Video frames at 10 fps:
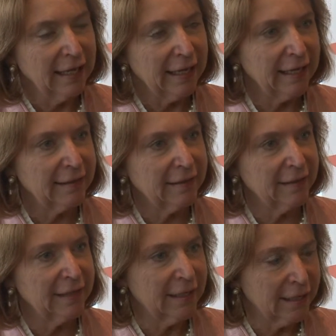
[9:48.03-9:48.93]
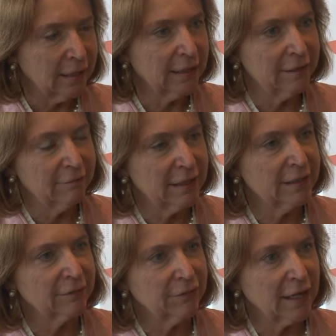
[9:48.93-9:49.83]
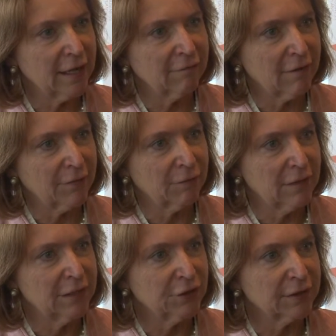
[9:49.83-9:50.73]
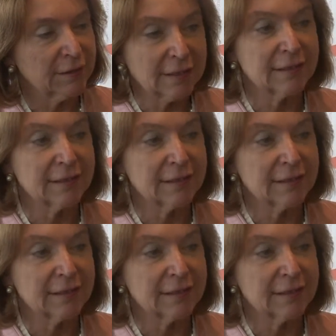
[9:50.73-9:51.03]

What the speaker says: And the clear reason for going around the regions is